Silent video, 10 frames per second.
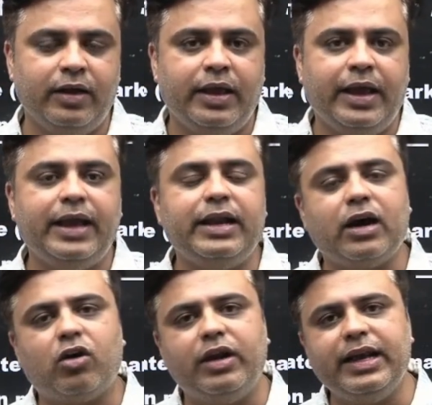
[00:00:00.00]
and
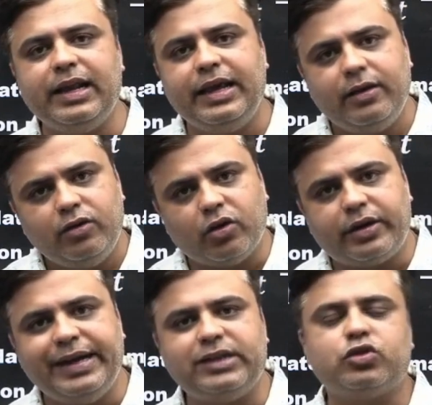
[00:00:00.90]
accordingly your
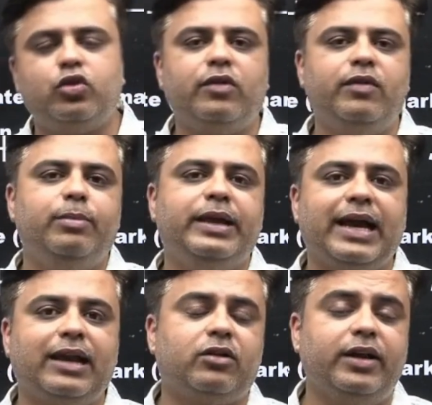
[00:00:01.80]
GATE score will be
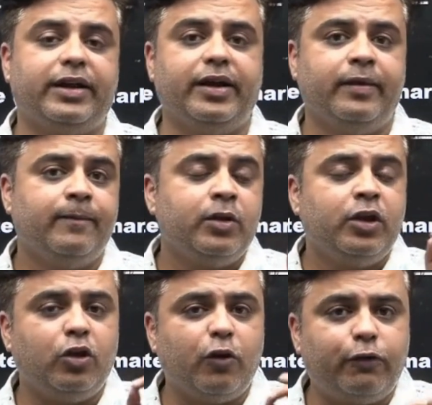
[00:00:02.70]
calculated.
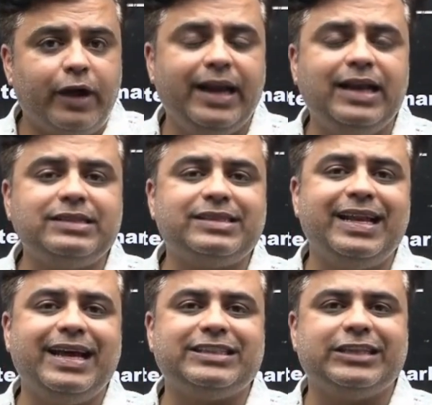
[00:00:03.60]
Your final
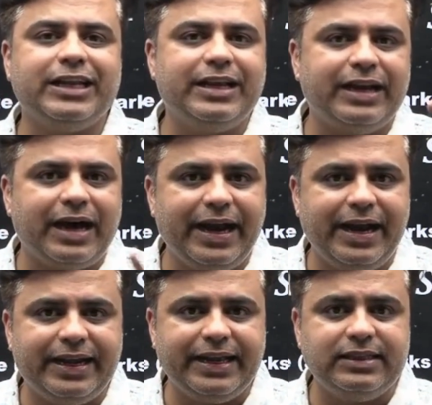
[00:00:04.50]
selection in
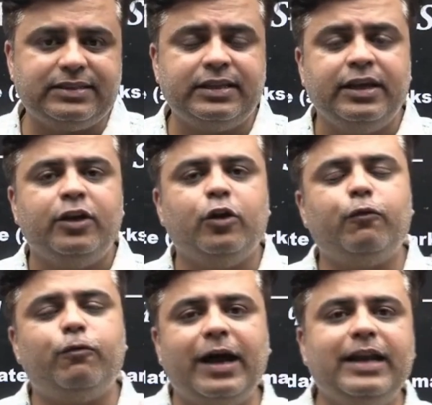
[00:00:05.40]
IITs, your
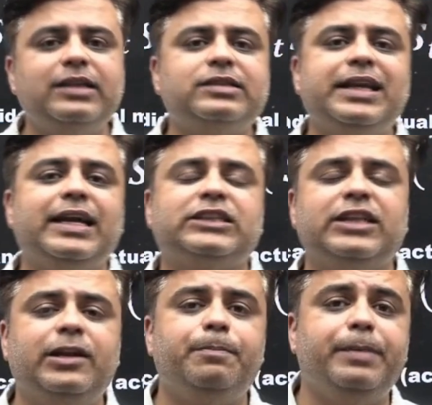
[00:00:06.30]
final selection
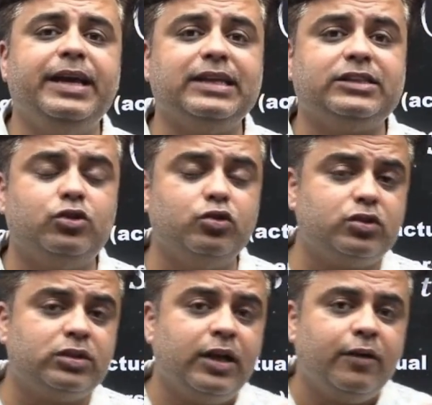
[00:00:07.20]
in
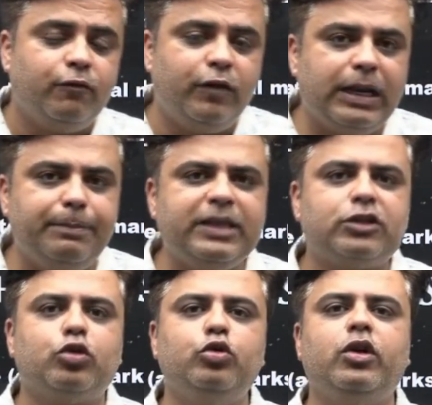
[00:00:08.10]
PSUs will be
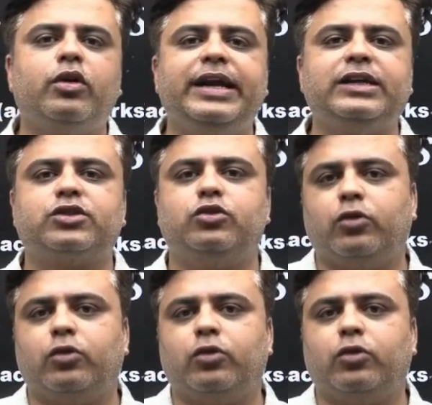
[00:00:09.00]
through your GATE score.